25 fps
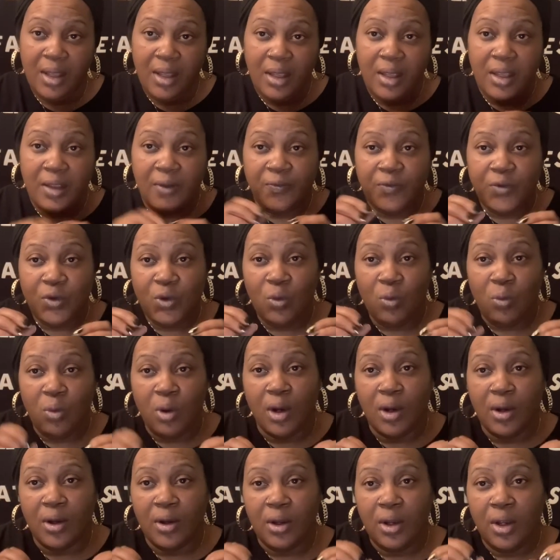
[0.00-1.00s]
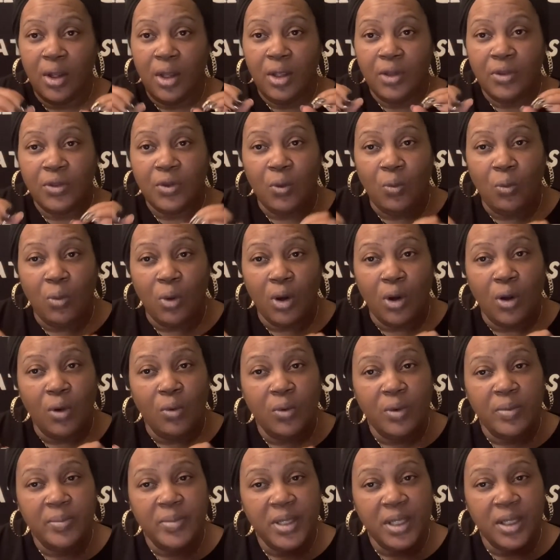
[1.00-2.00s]
If you were, the world
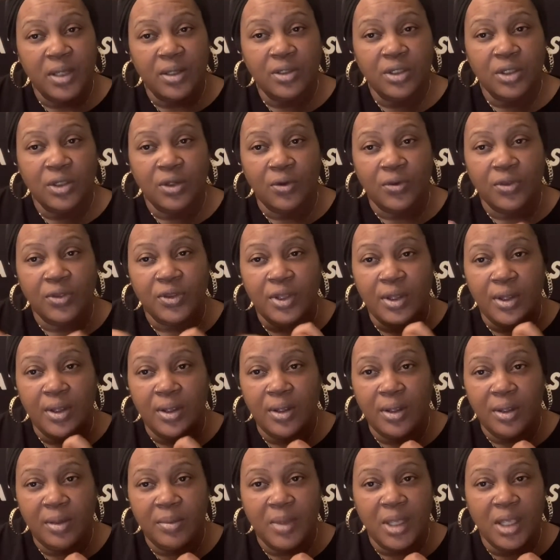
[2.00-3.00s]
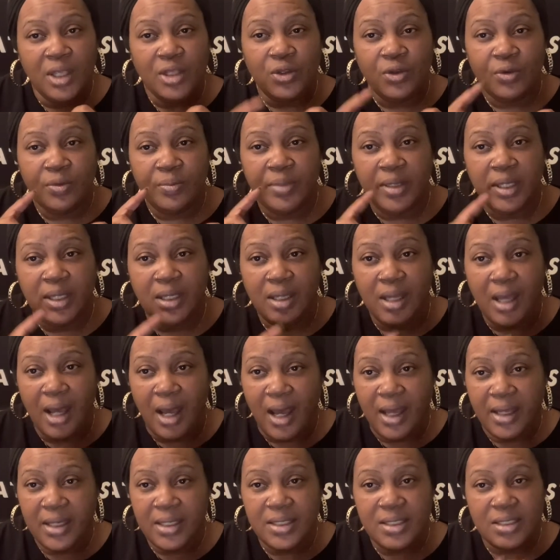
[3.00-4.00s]
would be under your thumb and you be
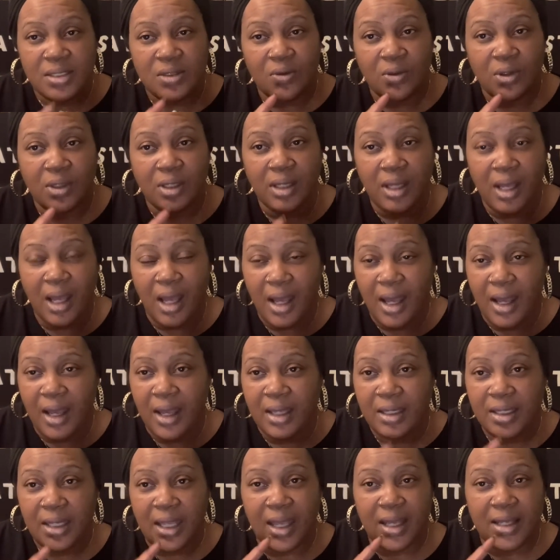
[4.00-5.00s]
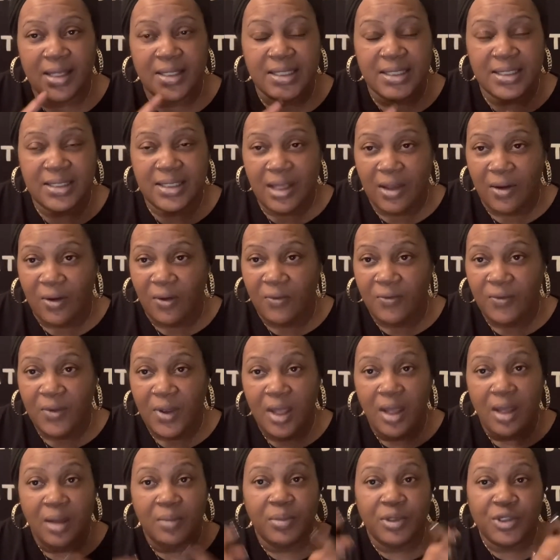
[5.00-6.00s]
goddess or God as self,
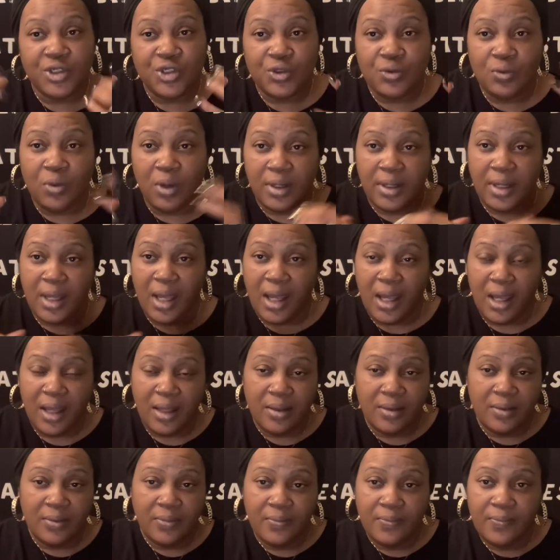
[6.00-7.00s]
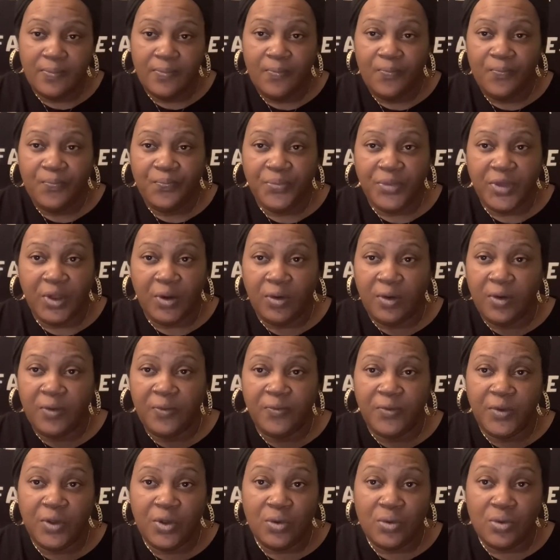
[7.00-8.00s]
but you are not. Don't
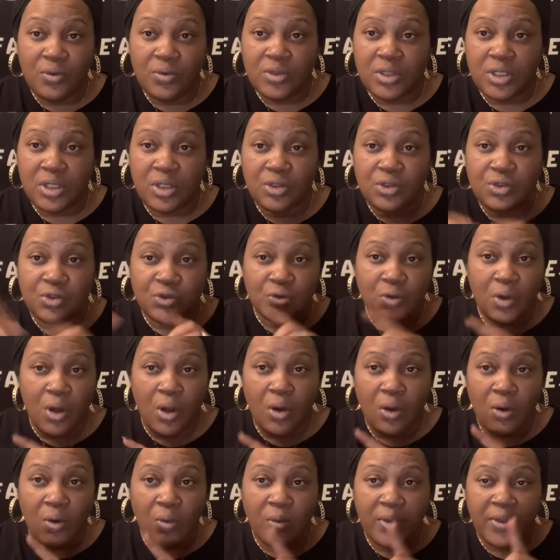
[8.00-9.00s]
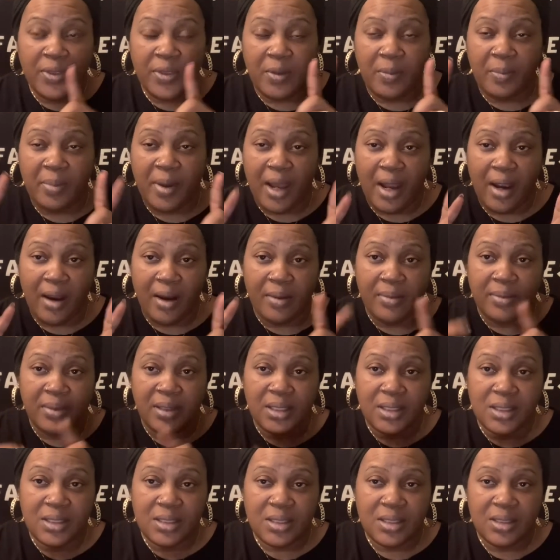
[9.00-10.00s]
confuse control with
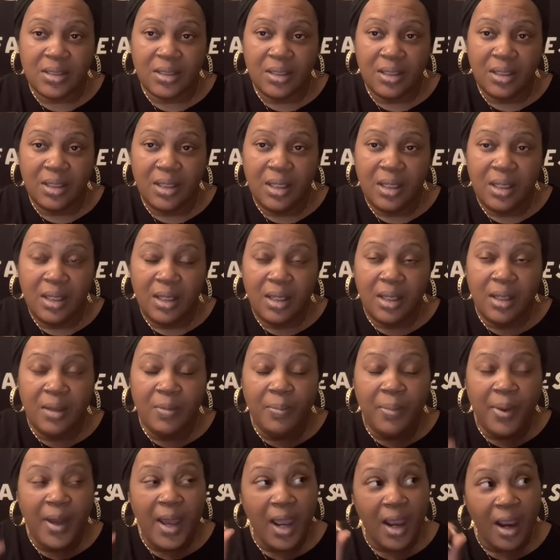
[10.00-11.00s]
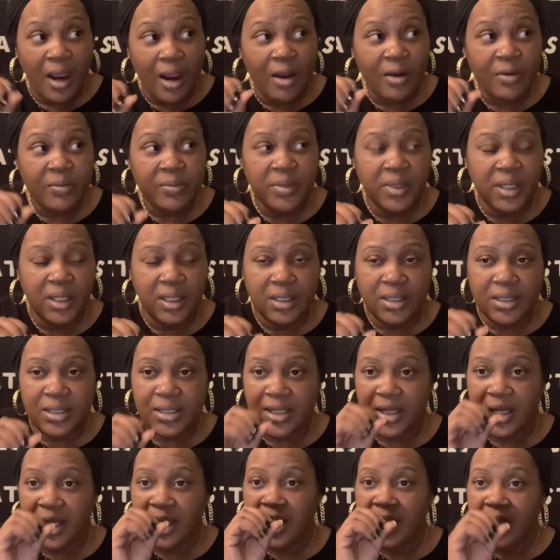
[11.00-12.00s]
empowerment. Empowerment
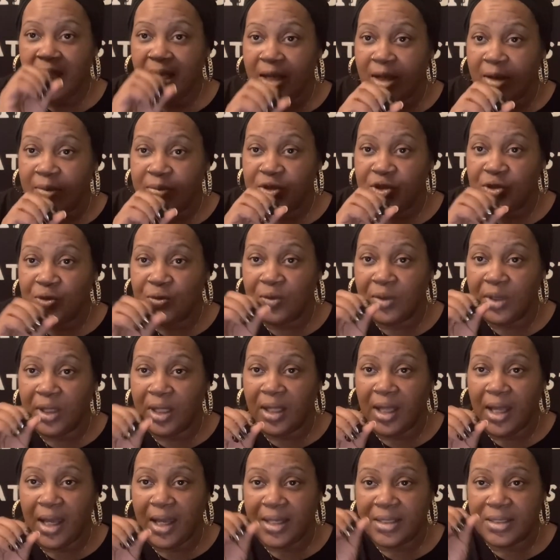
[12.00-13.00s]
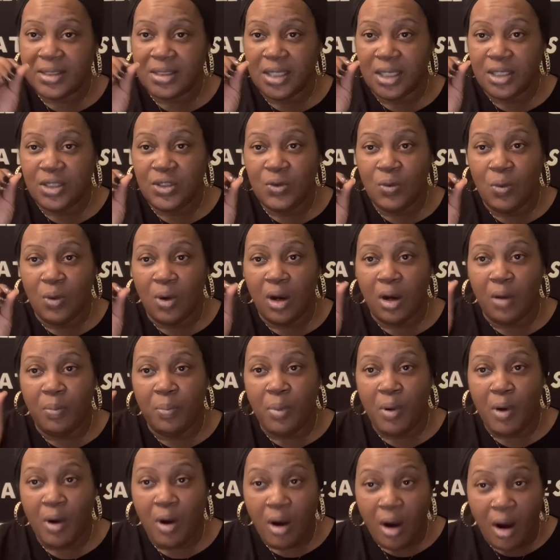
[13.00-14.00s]
helps you realize that you are
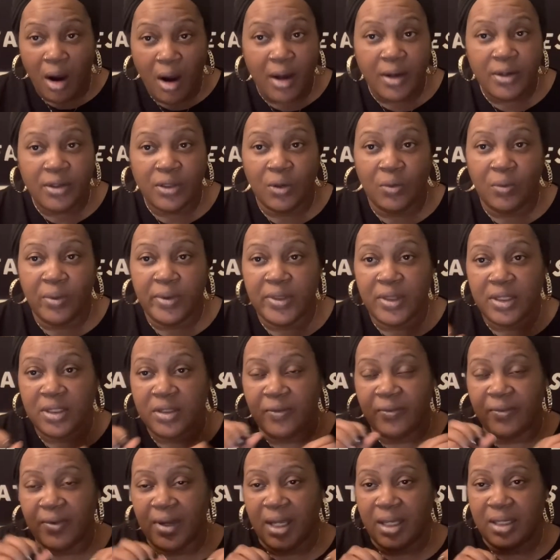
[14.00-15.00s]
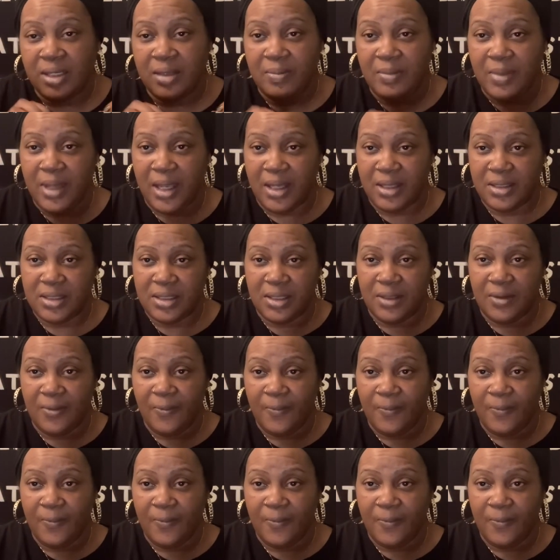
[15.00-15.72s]
a partner with the divine and magic.